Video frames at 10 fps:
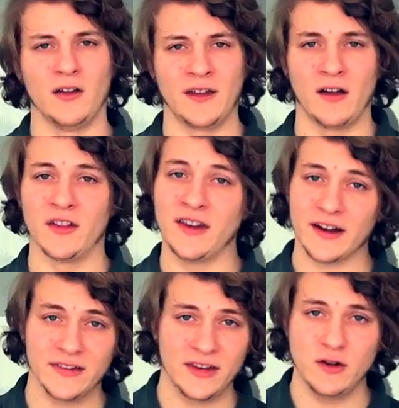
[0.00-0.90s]
Now, the
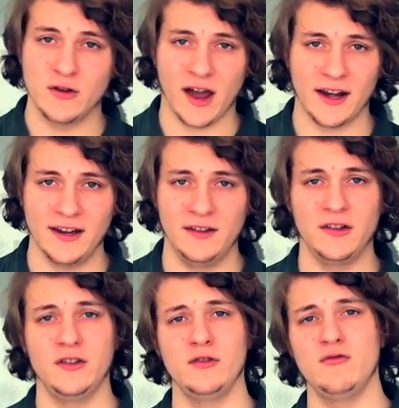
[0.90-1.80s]
next thing you kind of need
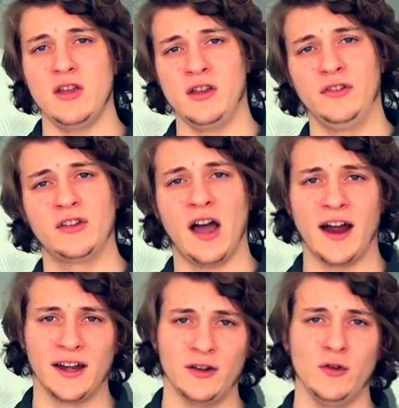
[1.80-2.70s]
to do is
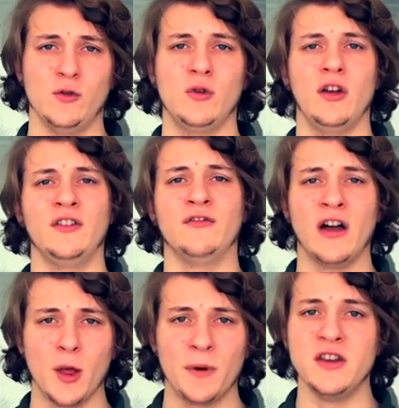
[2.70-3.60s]
kind of
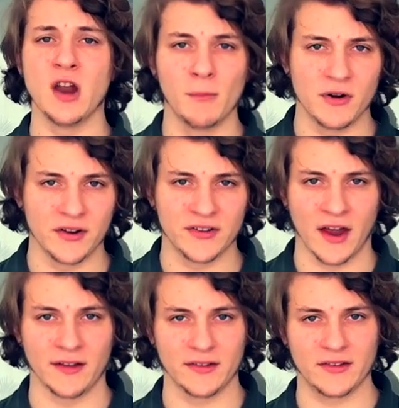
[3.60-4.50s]
develop a number
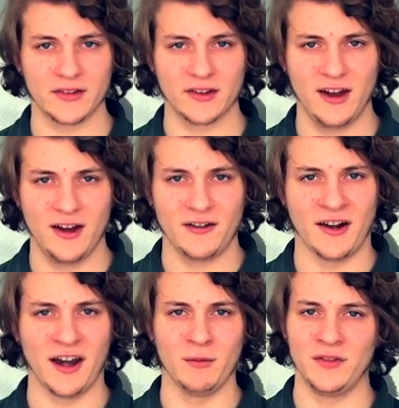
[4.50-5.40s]
sense.
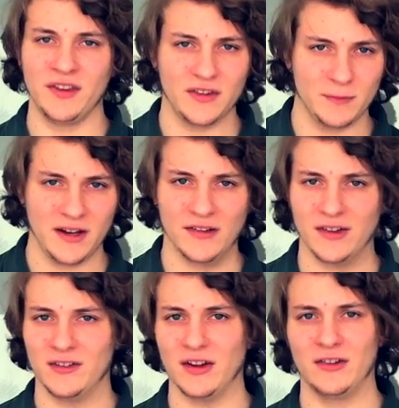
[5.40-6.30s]
Right? What this means
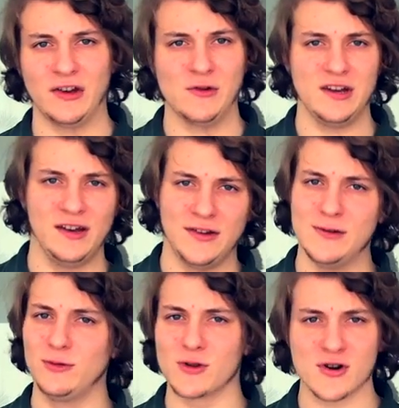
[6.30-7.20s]
is just you need
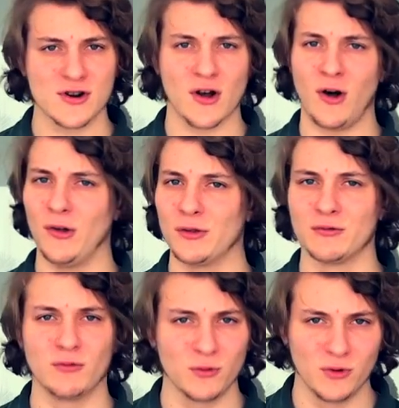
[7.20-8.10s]
to learn all the
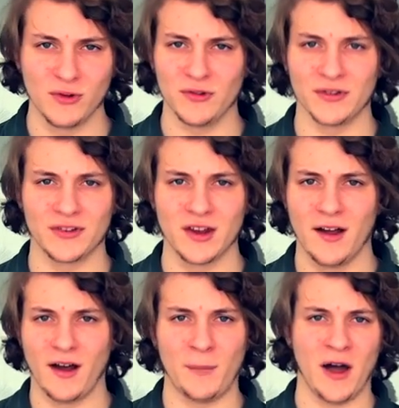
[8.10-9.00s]
rules
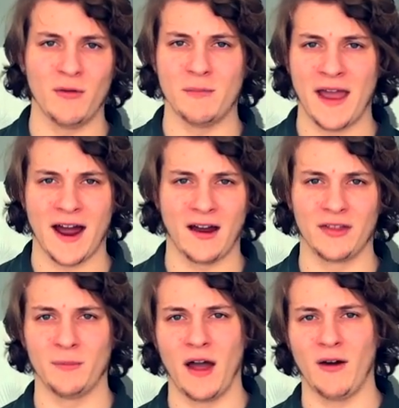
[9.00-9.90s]
about
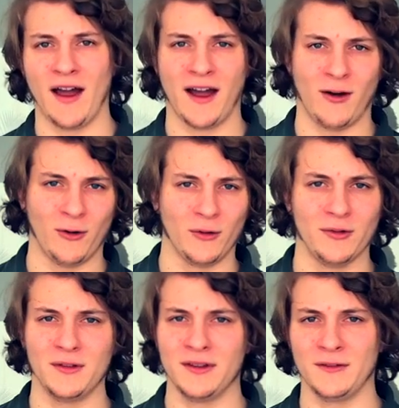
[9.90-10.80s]
math, about
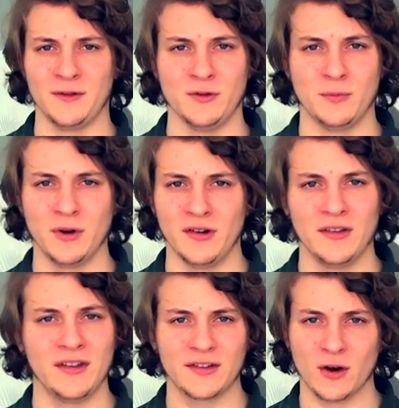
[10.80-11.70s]
how if you
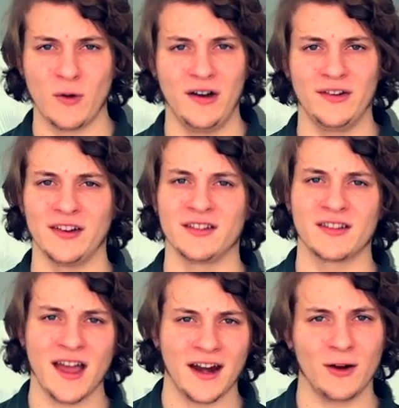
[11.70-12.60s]
put this equation into
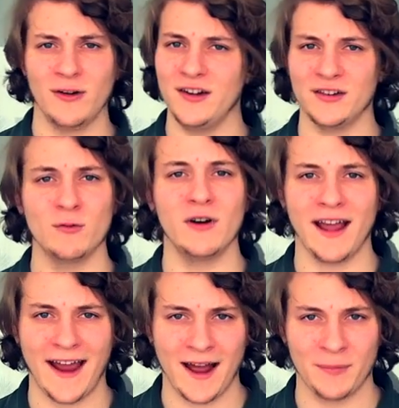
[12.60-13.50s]
that equation, what
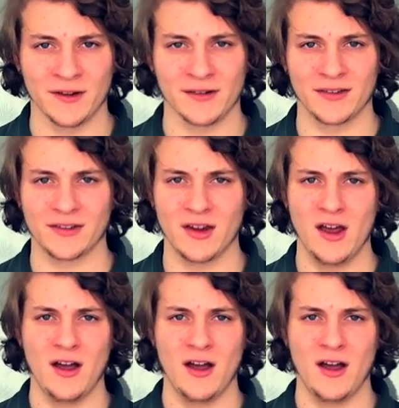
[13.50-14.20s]
happens.